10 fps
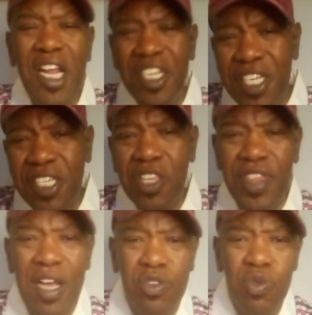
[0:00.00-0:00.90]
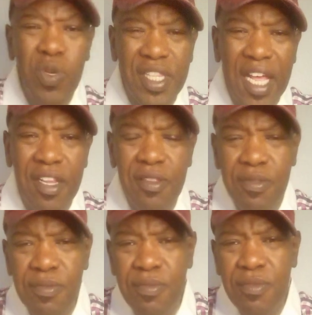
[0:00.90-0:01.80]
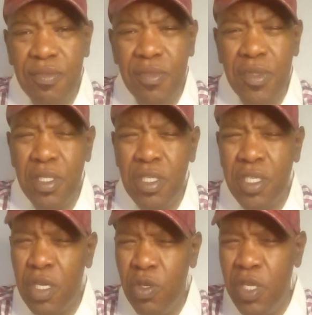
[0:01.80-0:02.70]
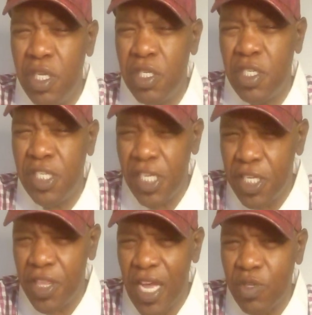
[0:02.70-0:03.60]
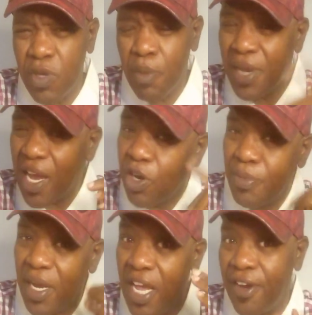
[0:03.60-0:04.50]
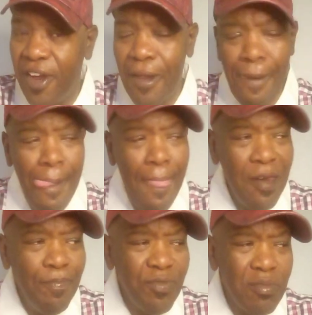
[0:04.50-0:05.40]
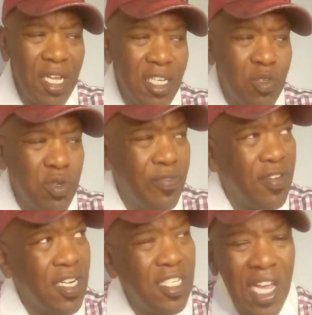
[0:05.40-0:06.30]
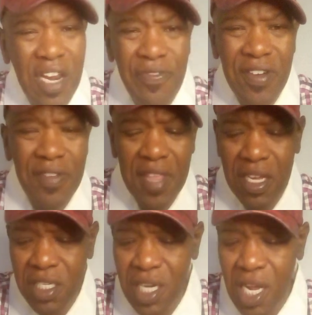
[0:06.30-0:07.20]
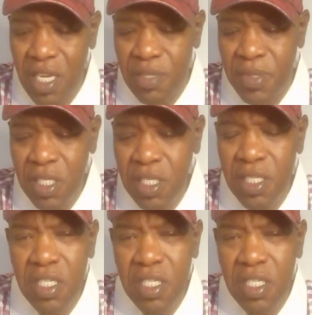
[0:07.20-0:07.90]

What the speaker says: I need $60,000 with that." I said, "You need $60,000? I'm counting in my head, right? I'm like, that's 25, that's $85,000, man."